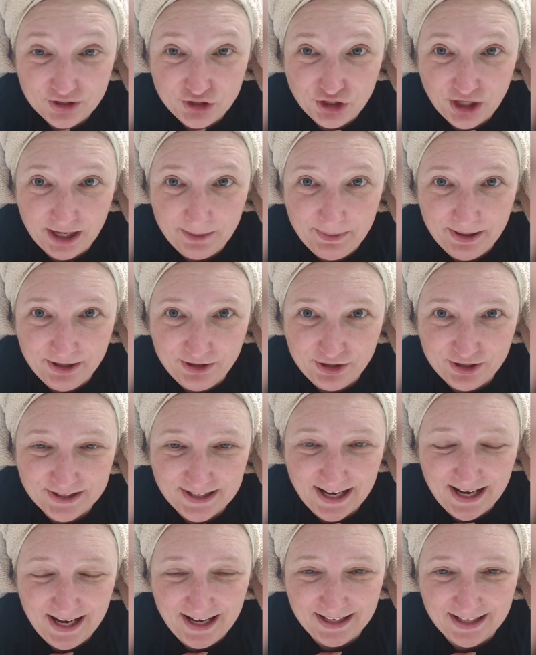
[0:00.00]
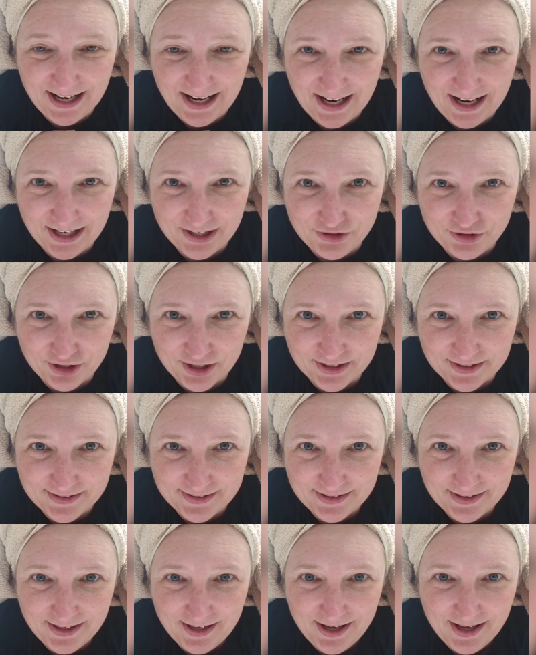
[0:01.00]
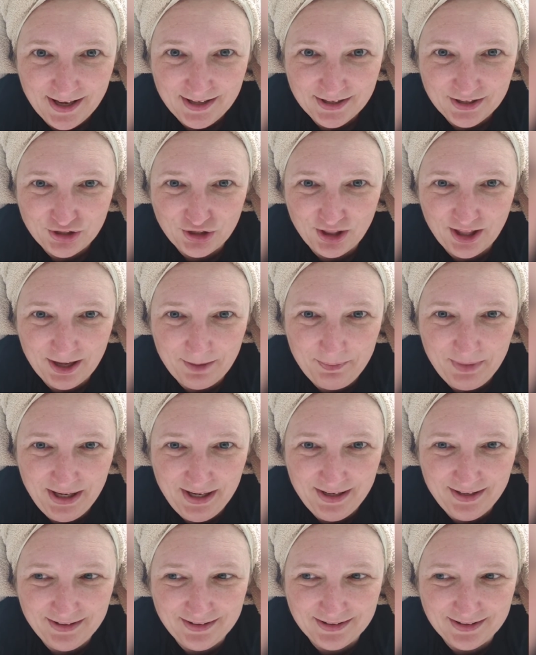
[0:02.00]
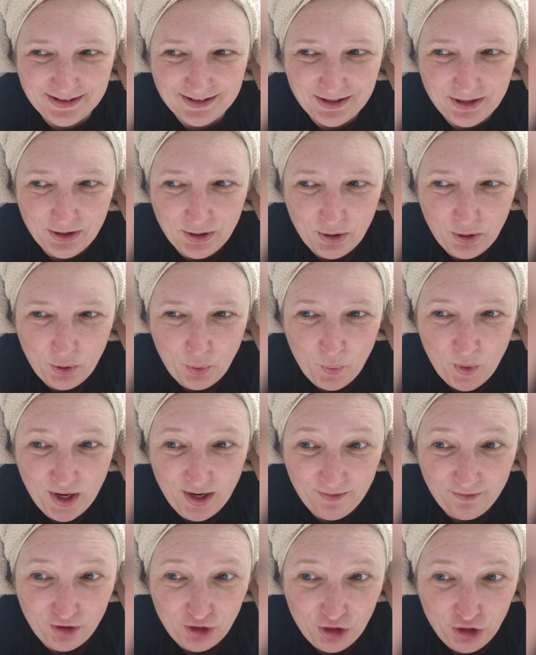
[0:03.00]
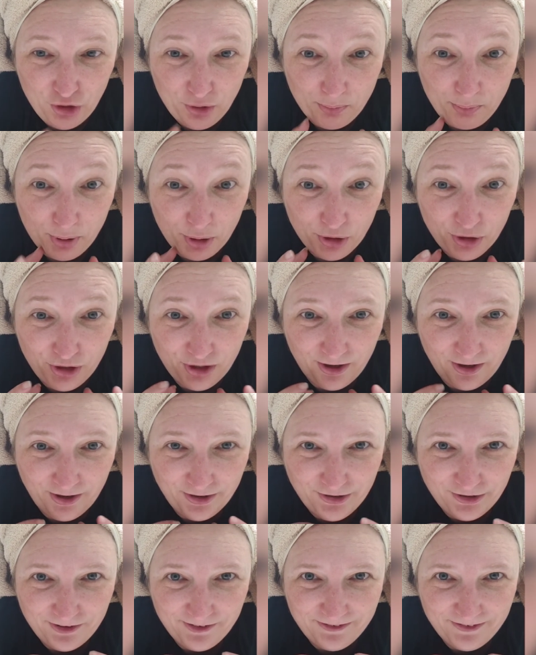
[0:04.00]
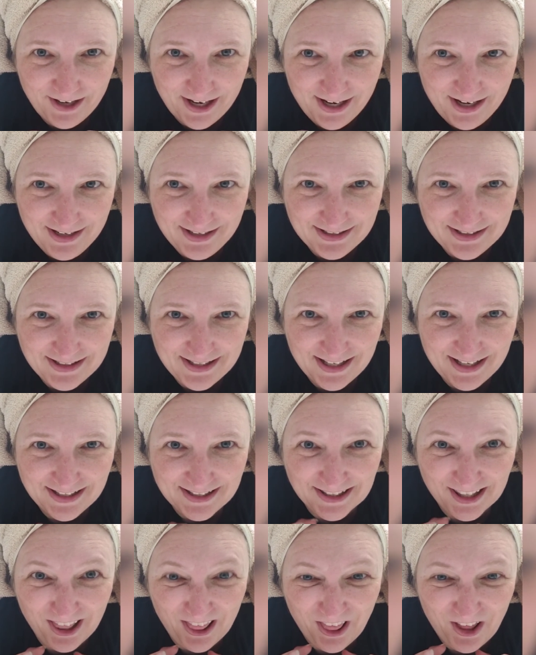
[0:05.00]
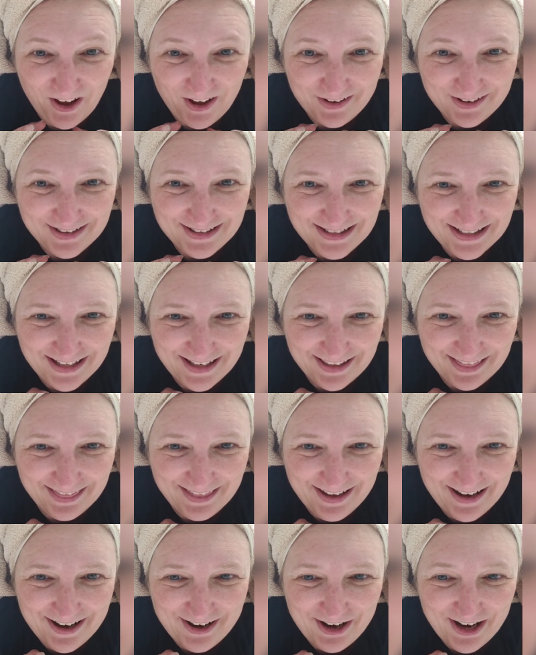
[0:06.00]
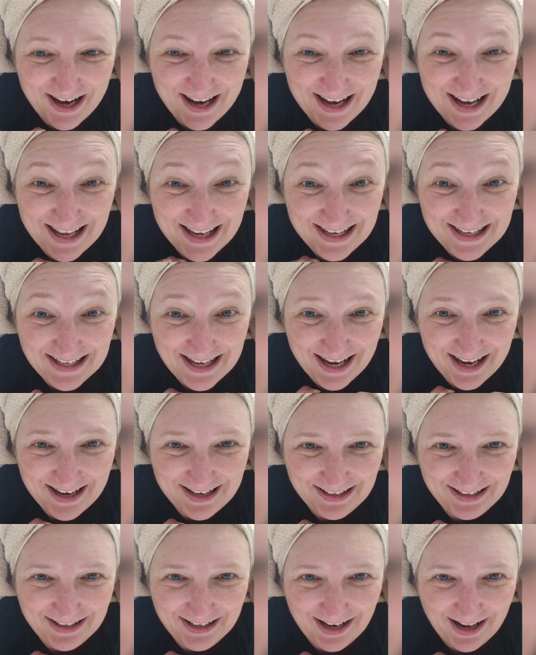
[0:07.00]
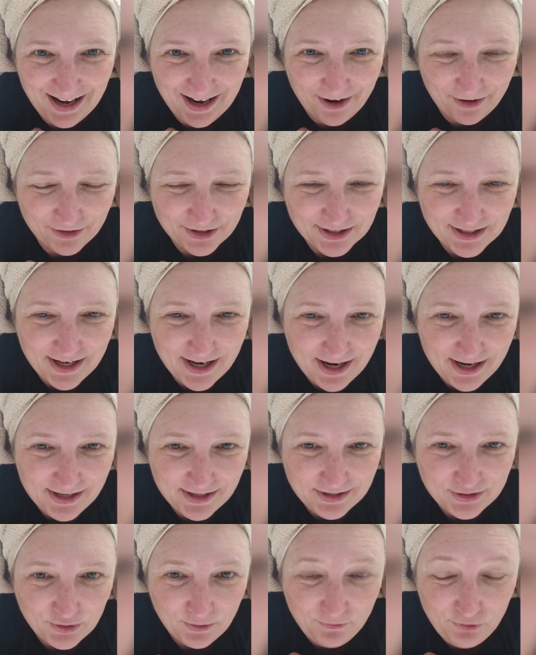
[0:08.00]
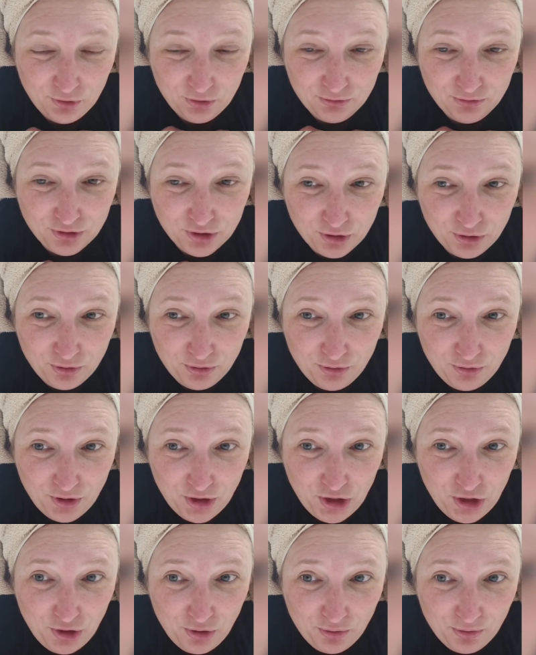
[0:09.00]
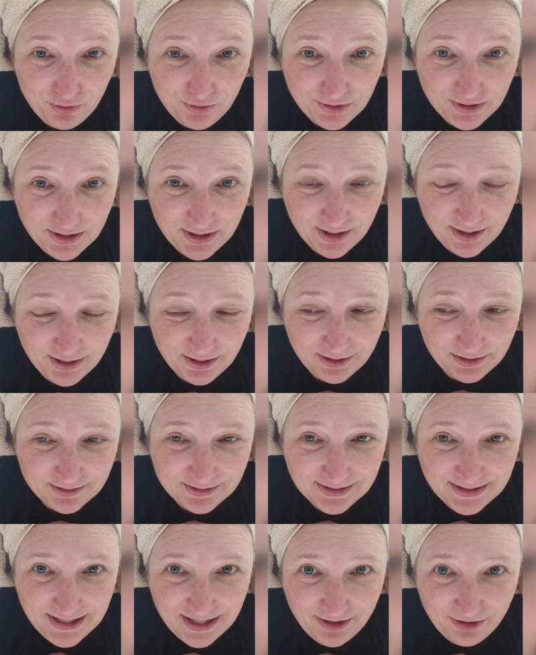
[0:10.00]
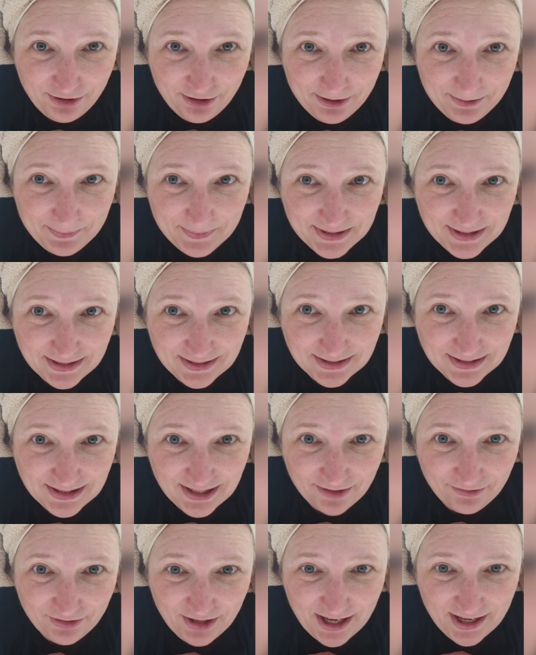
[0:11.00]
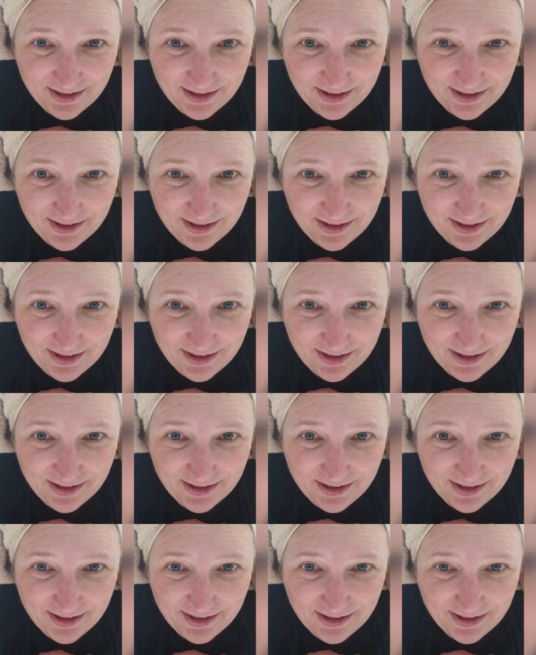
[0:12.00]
Shea butter is anhydrous. So that means whatever you put on your face is locked in there and it can't get out. So if you do use the serums and stuff